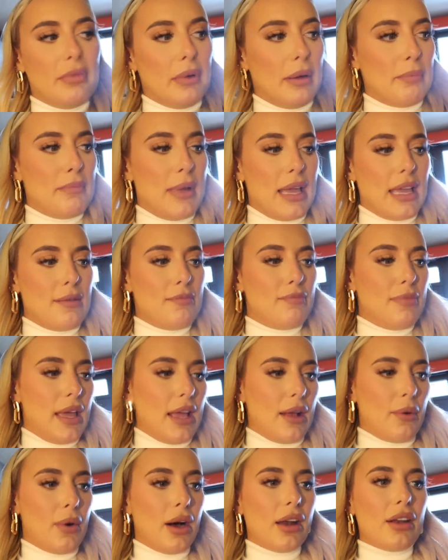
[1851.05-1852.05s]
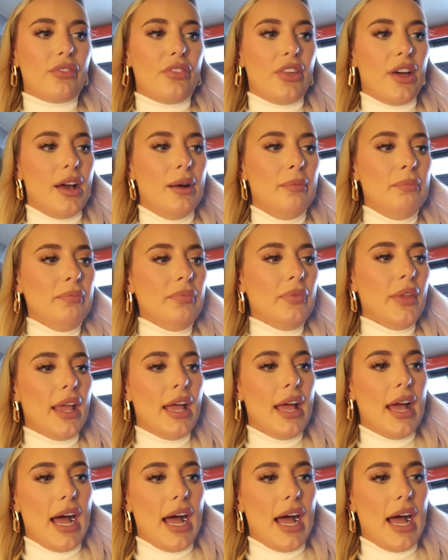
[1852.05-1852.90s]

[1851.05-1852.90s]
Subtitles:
me being one of them,